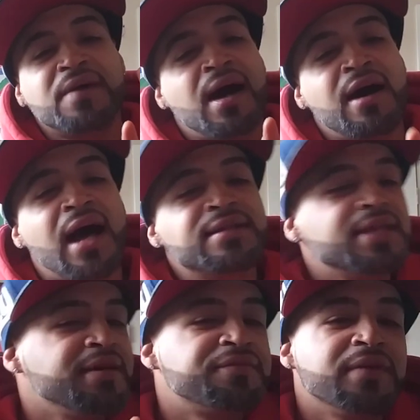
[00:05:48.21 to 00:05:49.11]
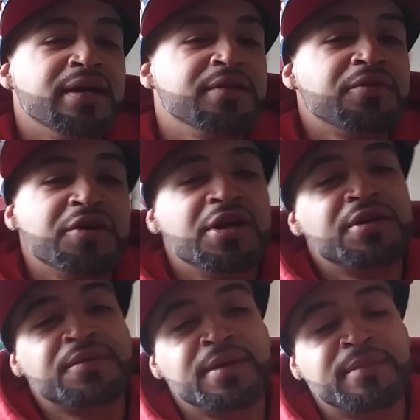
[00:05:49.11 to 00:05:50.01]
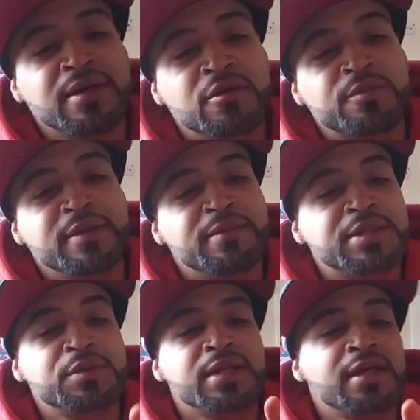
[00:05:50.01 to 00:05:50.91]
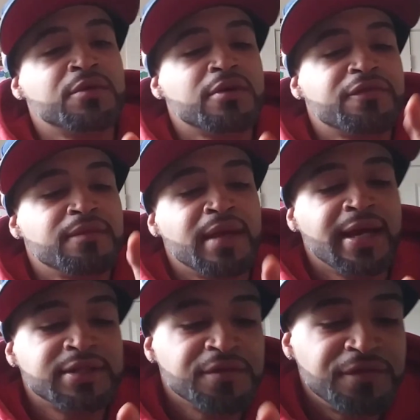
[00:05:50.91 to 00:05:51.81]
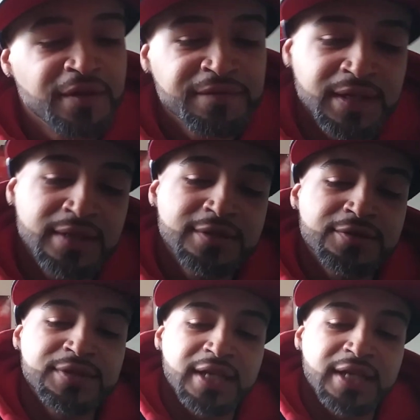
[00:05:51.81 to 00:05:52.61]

I say anywhere, it will be between anywhere from the age of 15 to